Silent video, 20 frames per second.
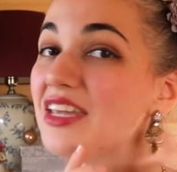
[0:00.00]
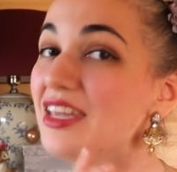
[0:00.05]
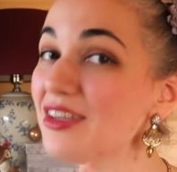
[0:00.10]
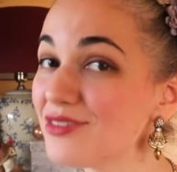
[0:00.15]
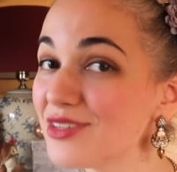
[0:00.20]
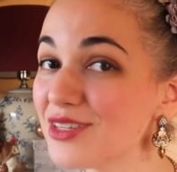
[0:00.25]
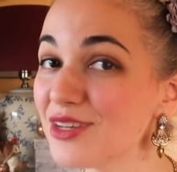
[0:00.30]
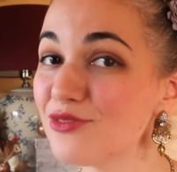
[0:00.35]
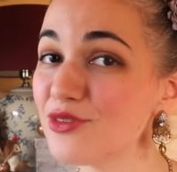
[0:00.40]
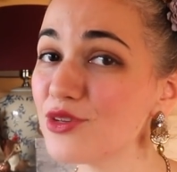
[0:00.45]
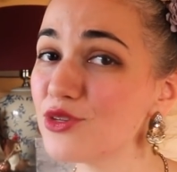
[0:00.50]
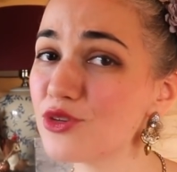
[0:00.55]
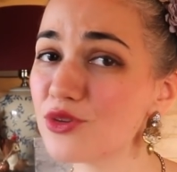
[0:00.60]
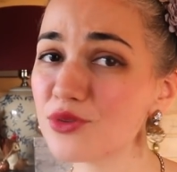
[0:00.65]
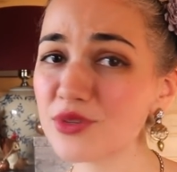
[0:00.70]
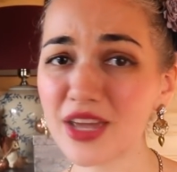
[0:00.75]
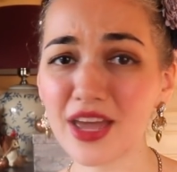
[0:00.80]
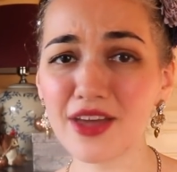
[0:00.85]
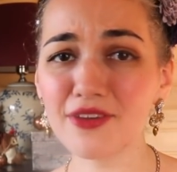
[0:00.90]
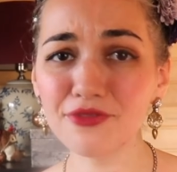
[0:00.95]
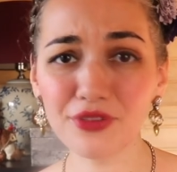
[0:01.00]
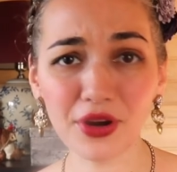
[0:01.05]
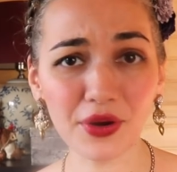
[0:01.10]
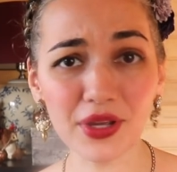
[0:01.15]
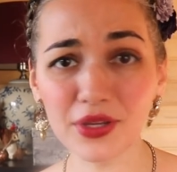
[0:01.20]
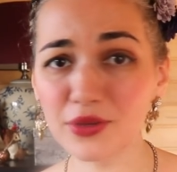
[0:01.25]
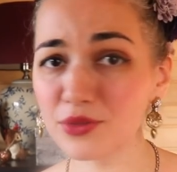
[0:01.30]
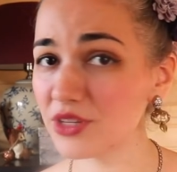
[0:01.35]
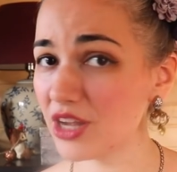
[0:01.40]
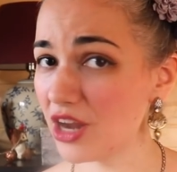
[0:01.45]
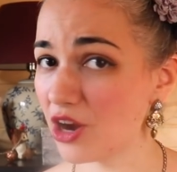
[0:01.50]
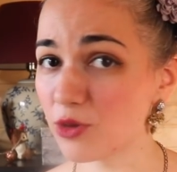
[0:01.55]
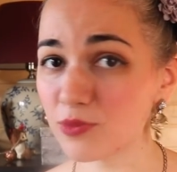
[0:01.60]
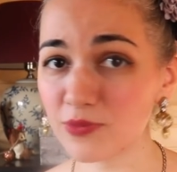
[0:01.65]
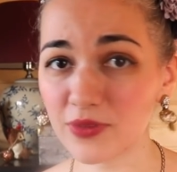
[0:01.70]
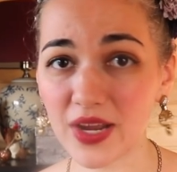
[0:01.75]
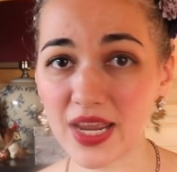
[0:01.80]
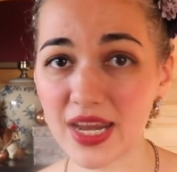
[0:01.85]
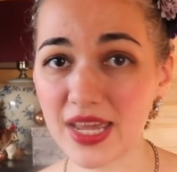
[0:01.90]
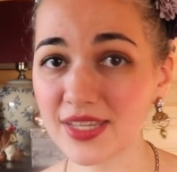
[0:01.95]
even if you don't have very good hair
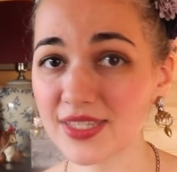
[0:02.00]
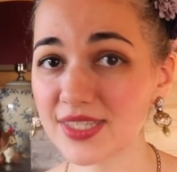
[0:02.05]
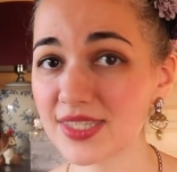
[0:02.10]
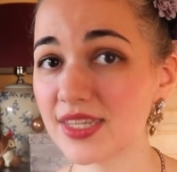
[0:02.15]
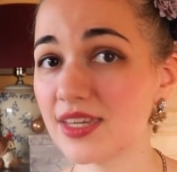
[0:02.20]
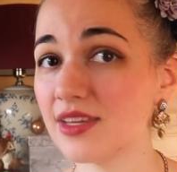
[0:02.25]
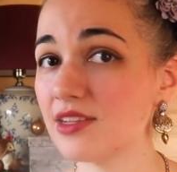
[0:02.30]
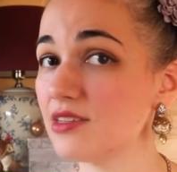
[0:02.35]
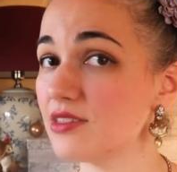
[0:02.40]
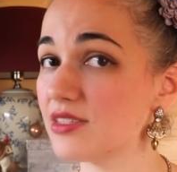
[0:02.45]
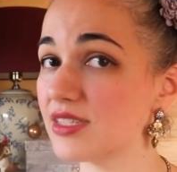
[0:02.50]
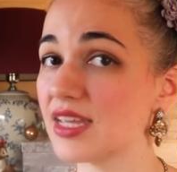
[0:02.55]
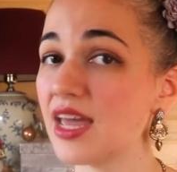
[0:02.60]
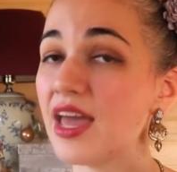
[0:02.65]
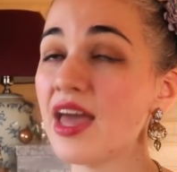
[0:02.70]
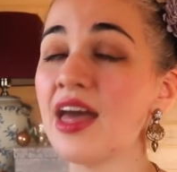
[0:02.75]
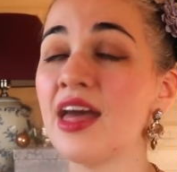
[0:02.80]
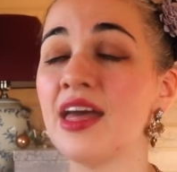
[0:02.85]
braiding skills